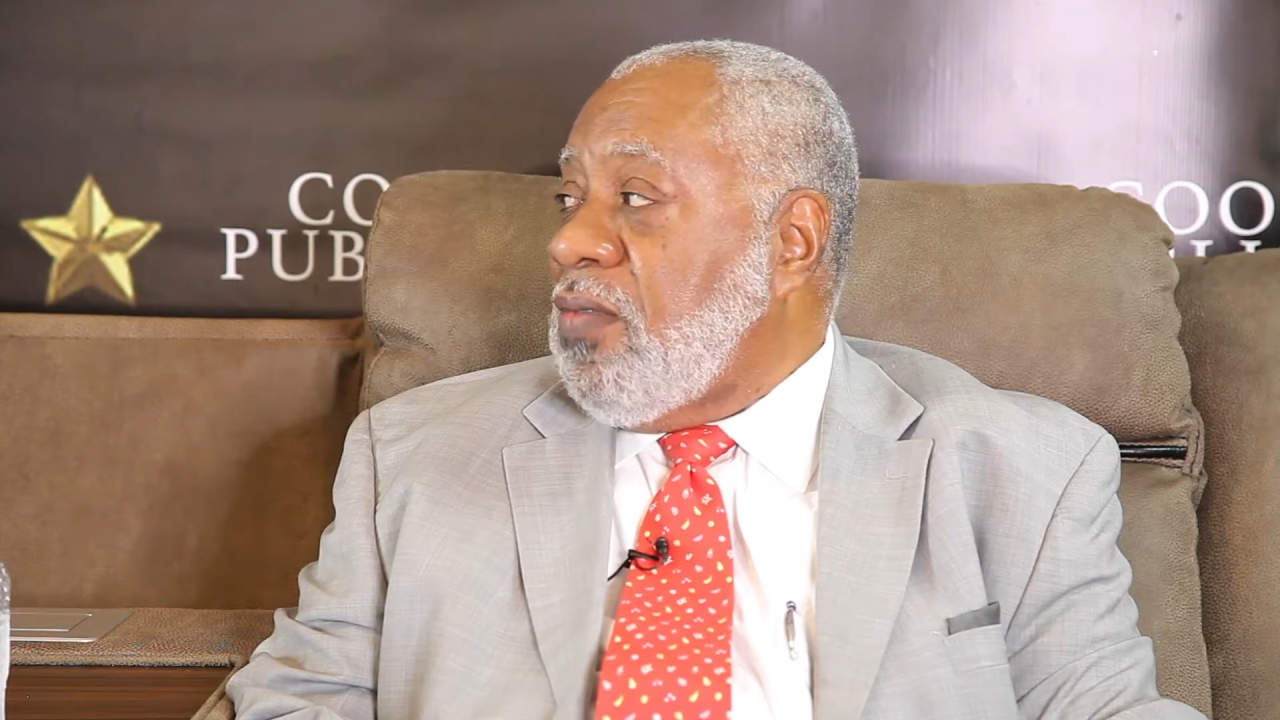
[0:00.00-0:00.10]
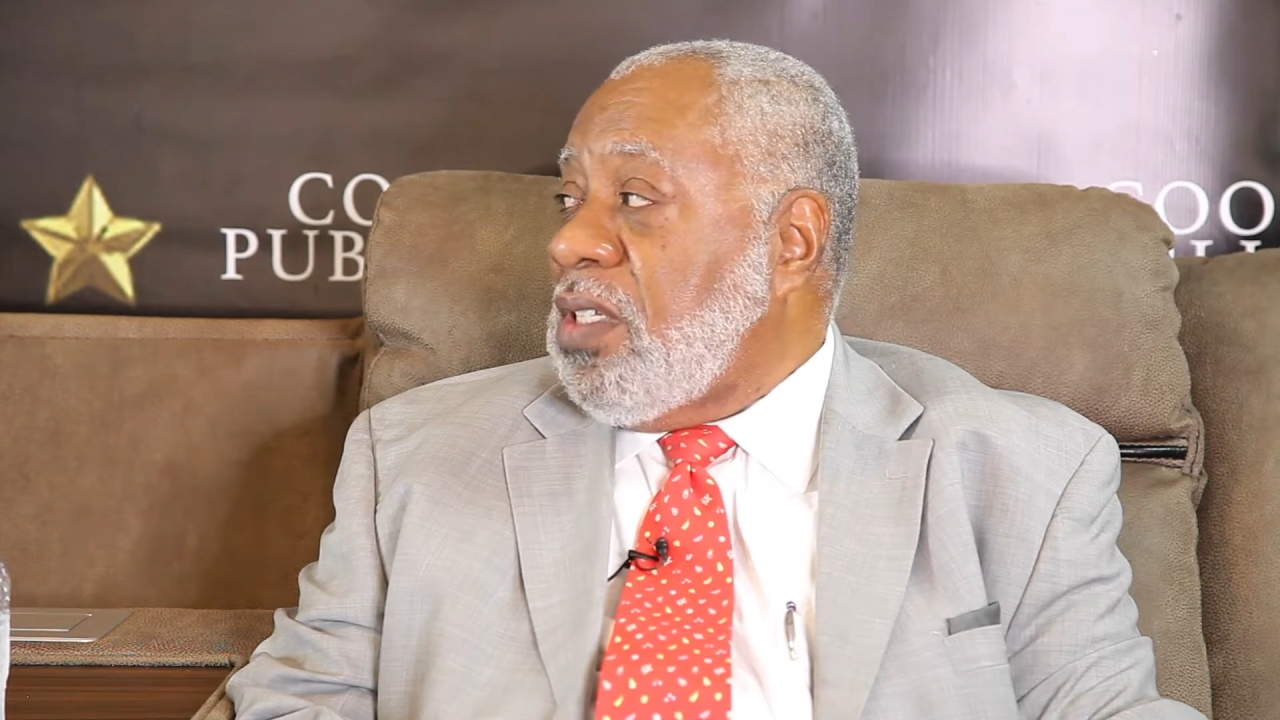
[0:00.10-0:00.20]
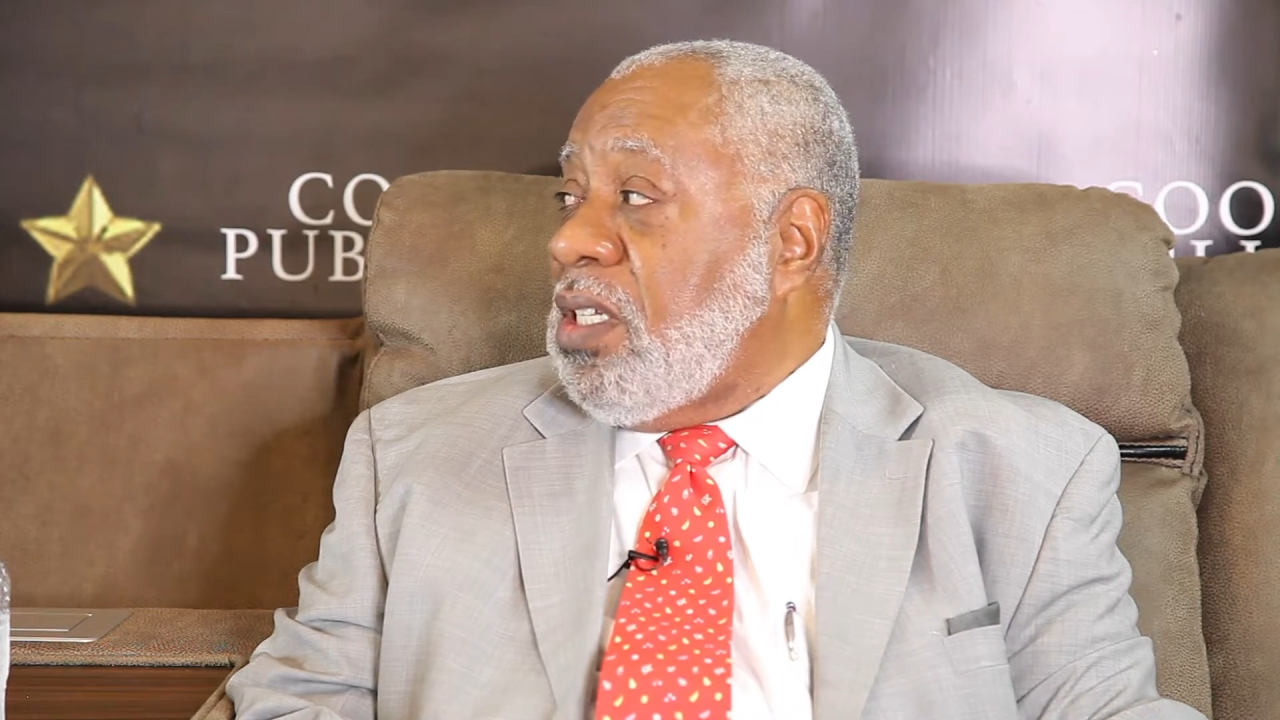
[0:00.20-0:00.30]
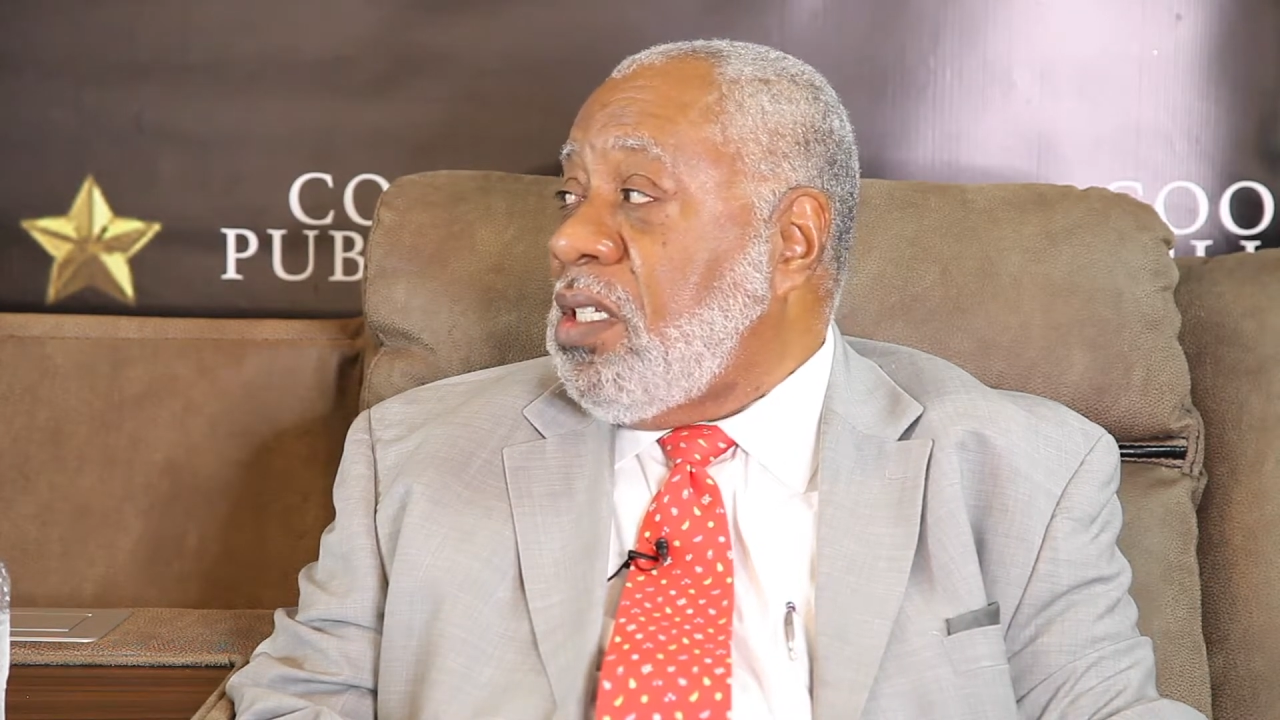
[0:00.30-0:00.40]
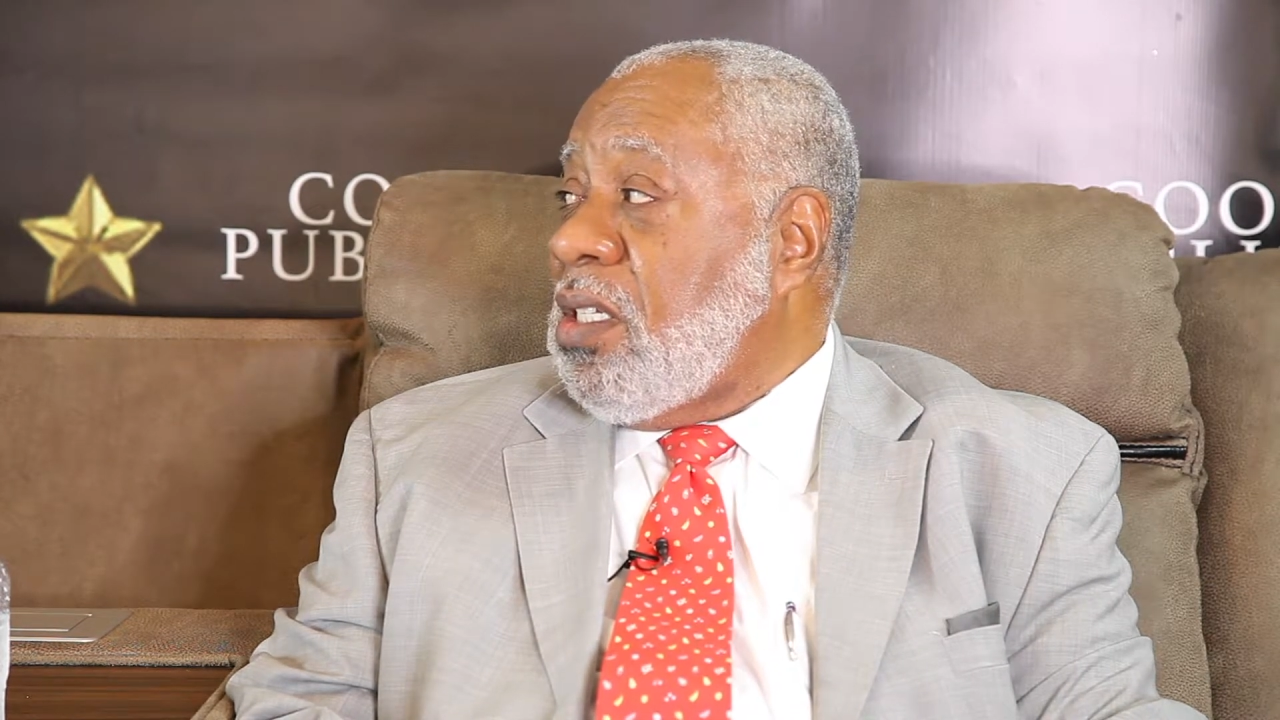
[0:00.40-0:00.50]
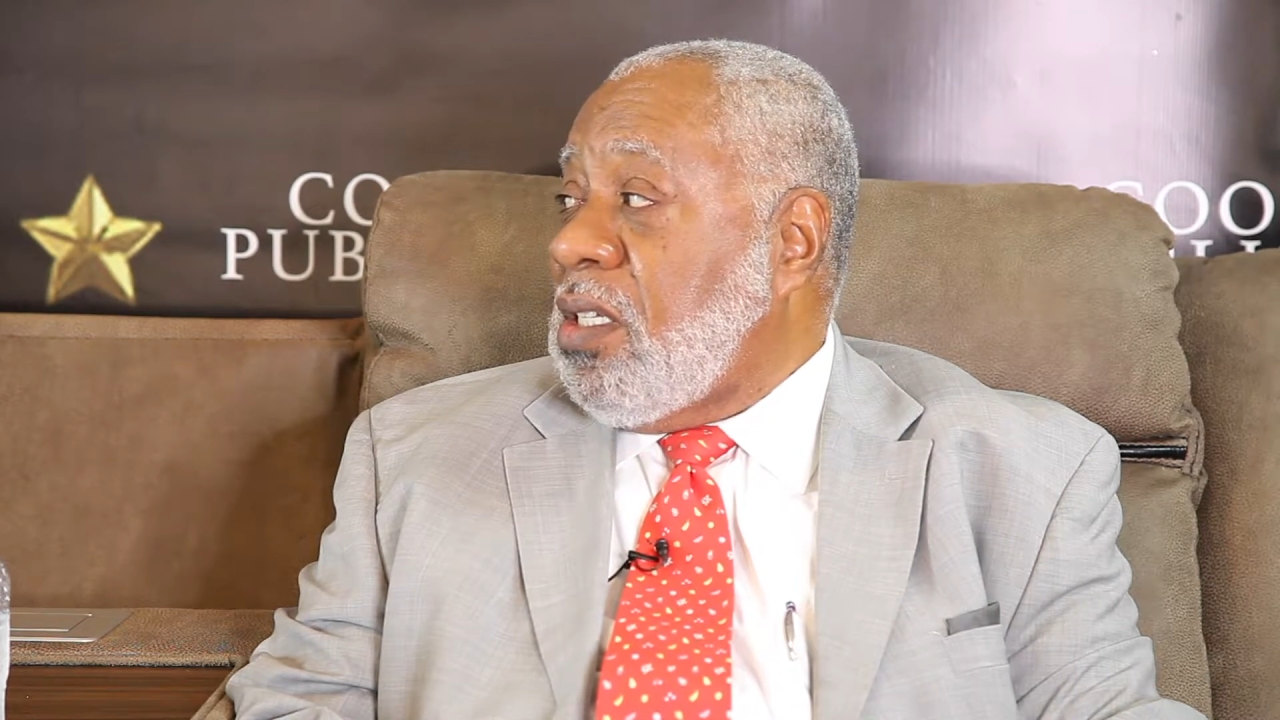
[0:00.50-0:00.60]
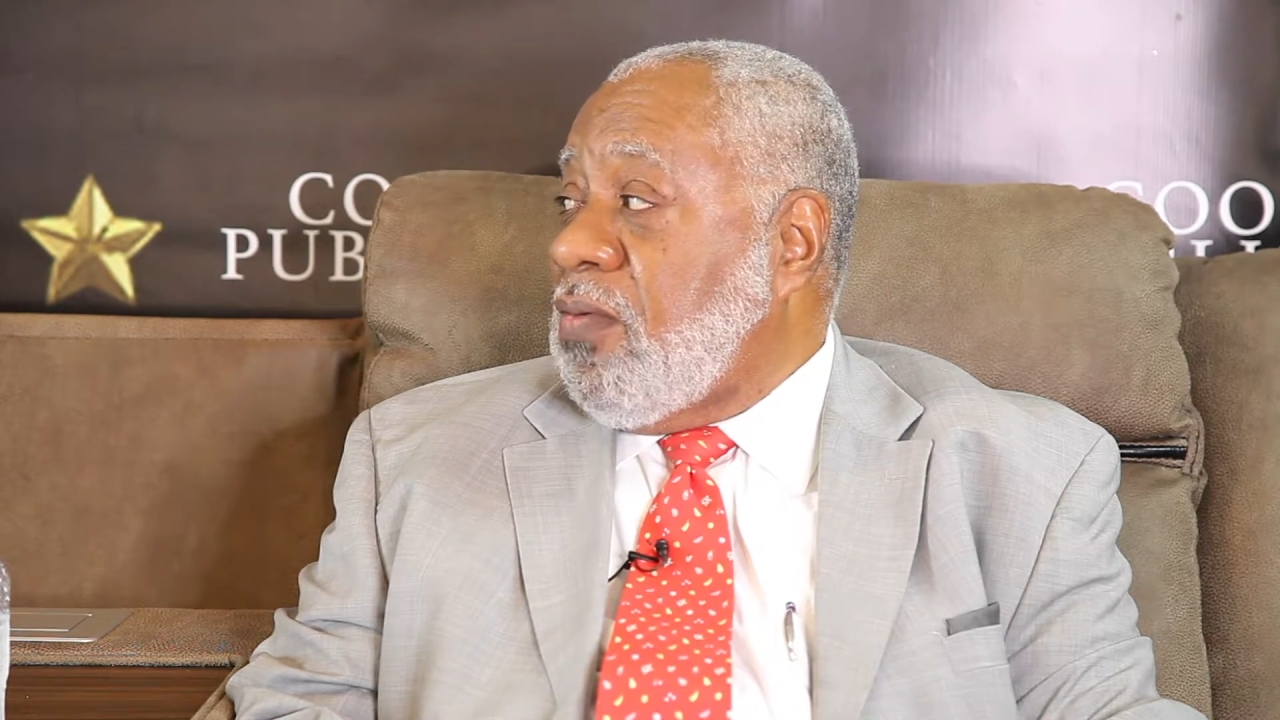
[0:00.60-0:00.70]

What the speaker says: assistance